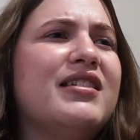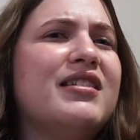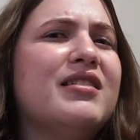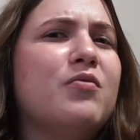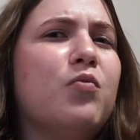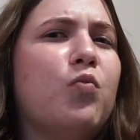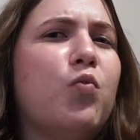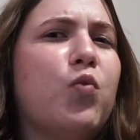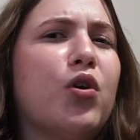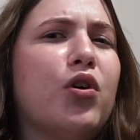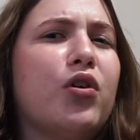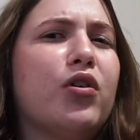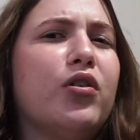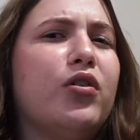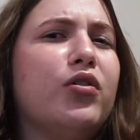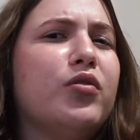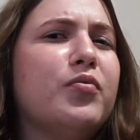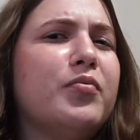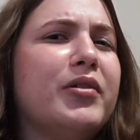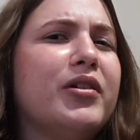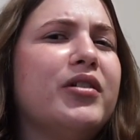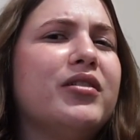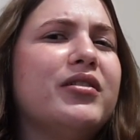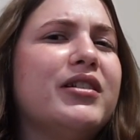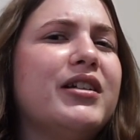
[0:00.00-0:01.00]
world
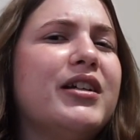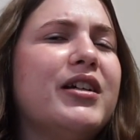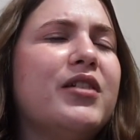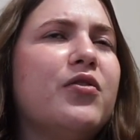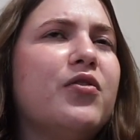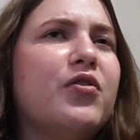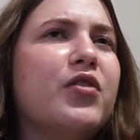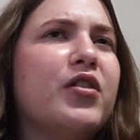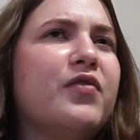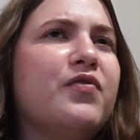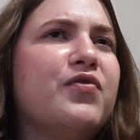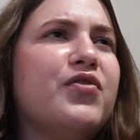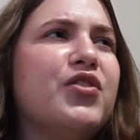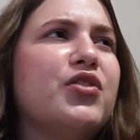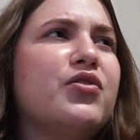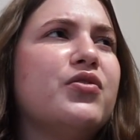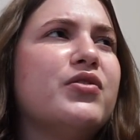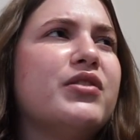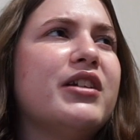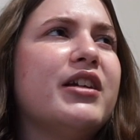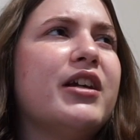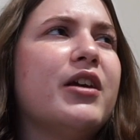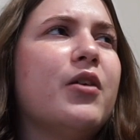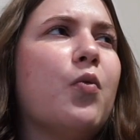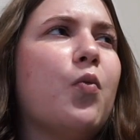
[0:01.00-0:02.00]

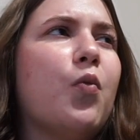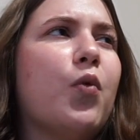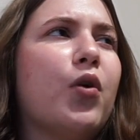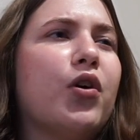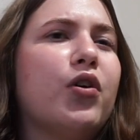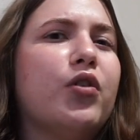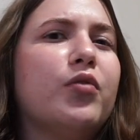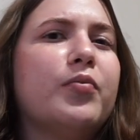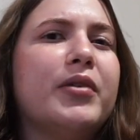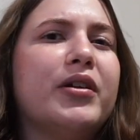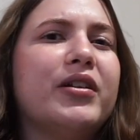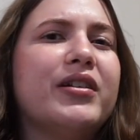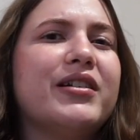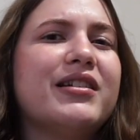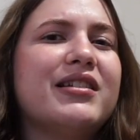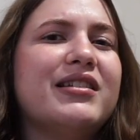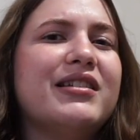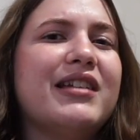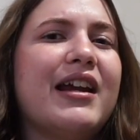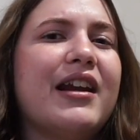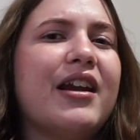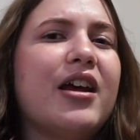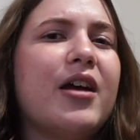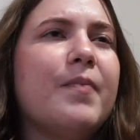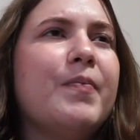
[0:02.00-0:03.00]
building
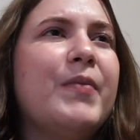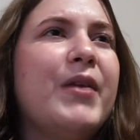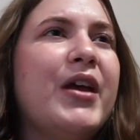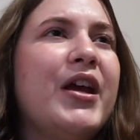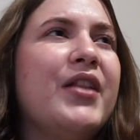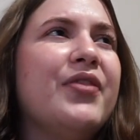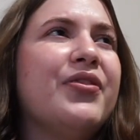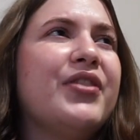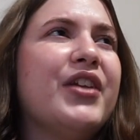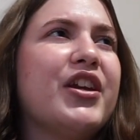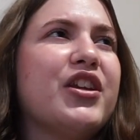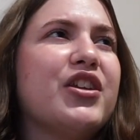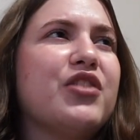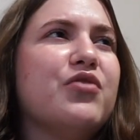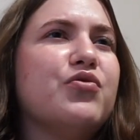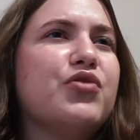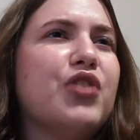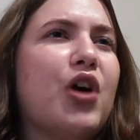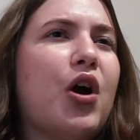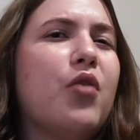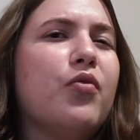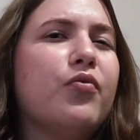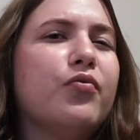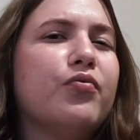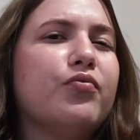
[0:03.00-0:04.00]
setup that you
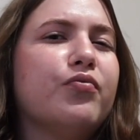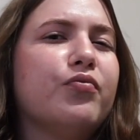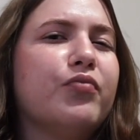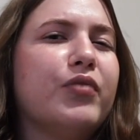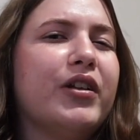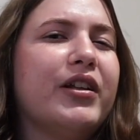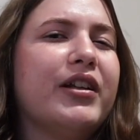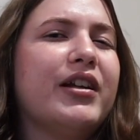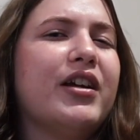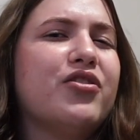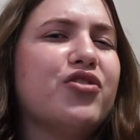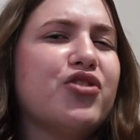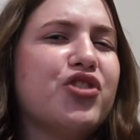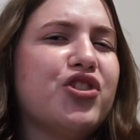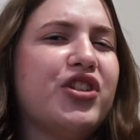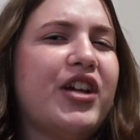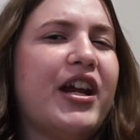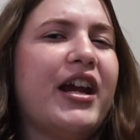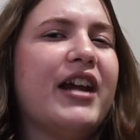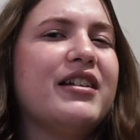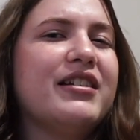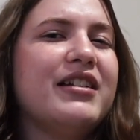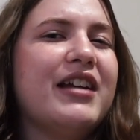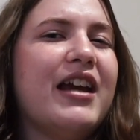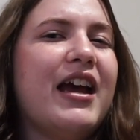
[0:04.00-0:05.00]
don't really
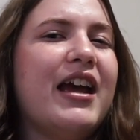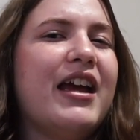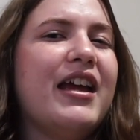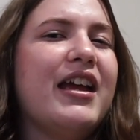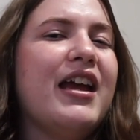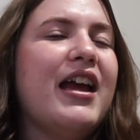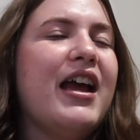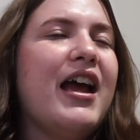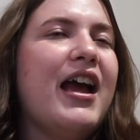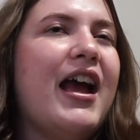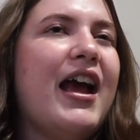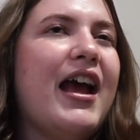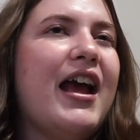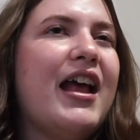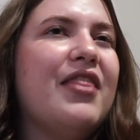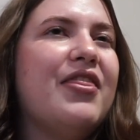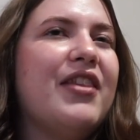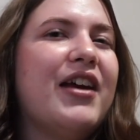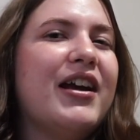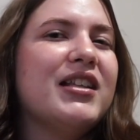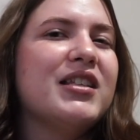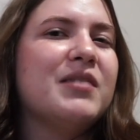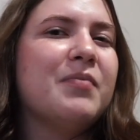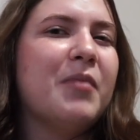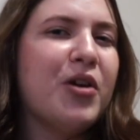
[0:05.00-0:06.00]
understand yet. And
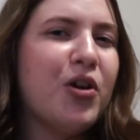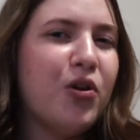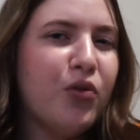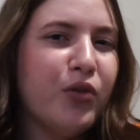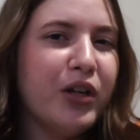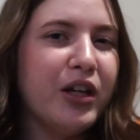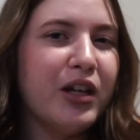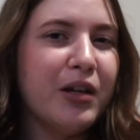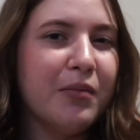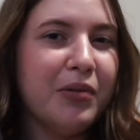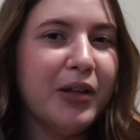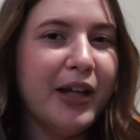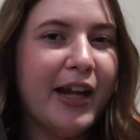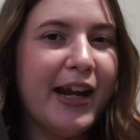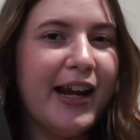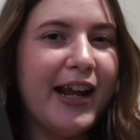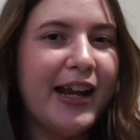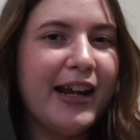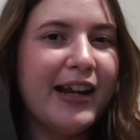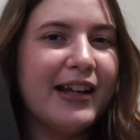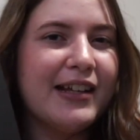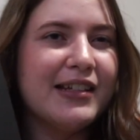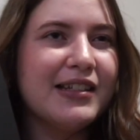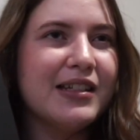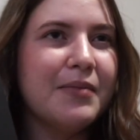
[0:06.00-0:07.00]
that's my only complaint, I
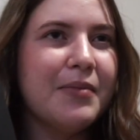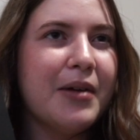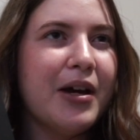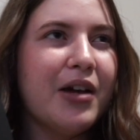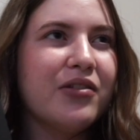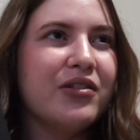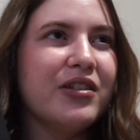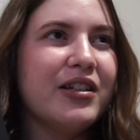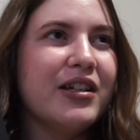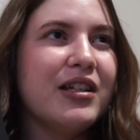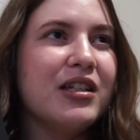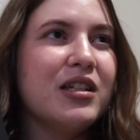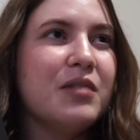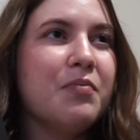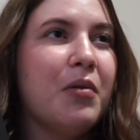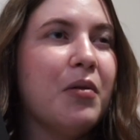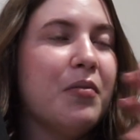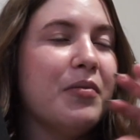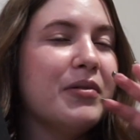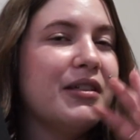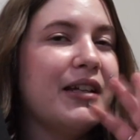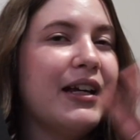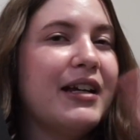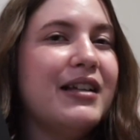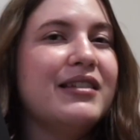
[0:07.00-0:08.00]
guess, about this. But
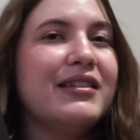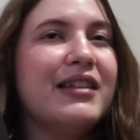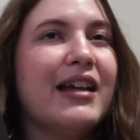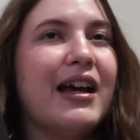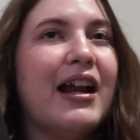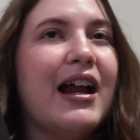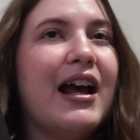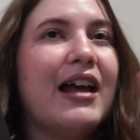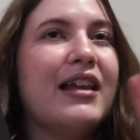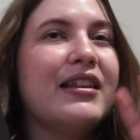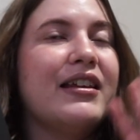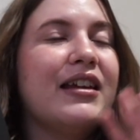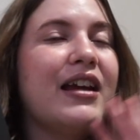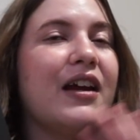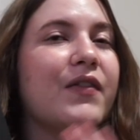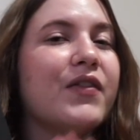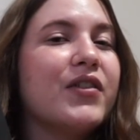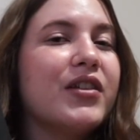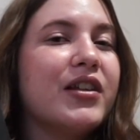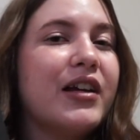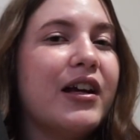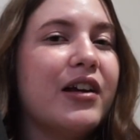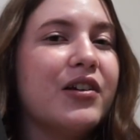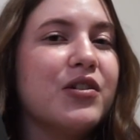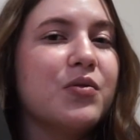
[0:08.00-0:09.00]
besides that, I think
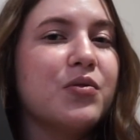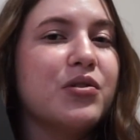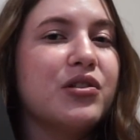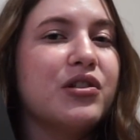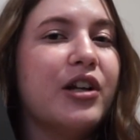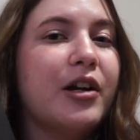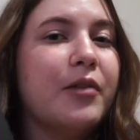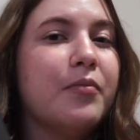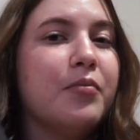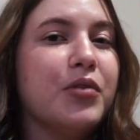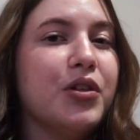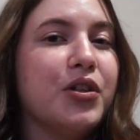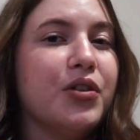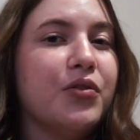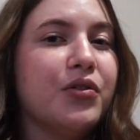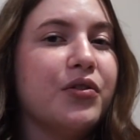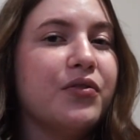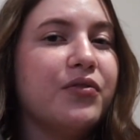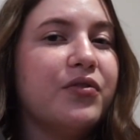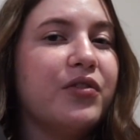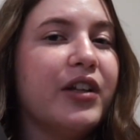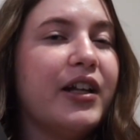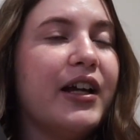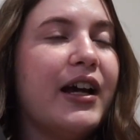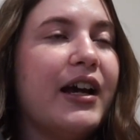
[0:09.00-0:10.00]
everything else was done
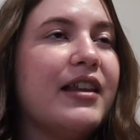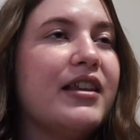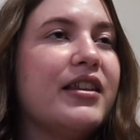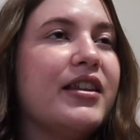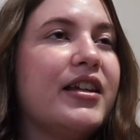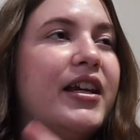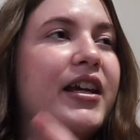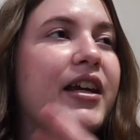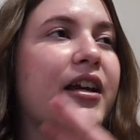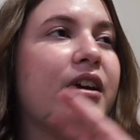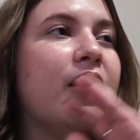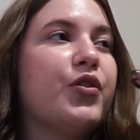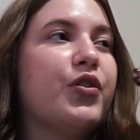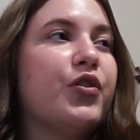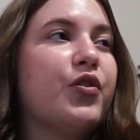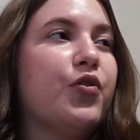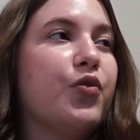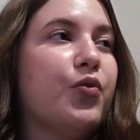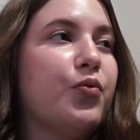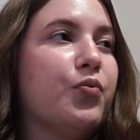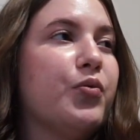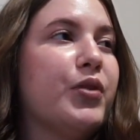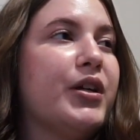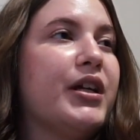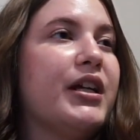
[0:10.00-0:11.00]
beautifully. I think
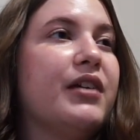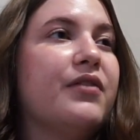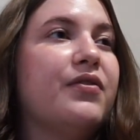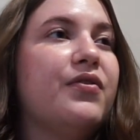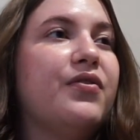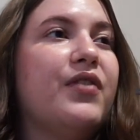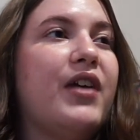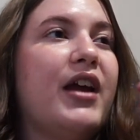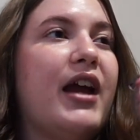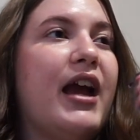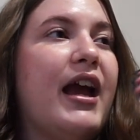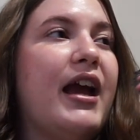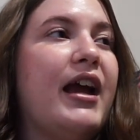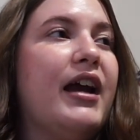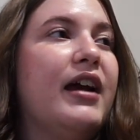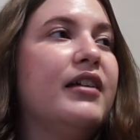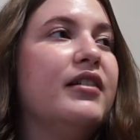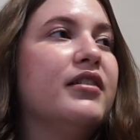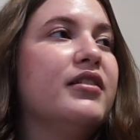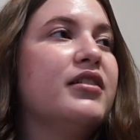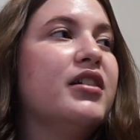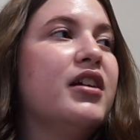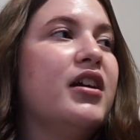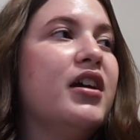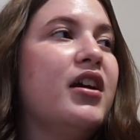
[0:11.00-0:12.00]
grief and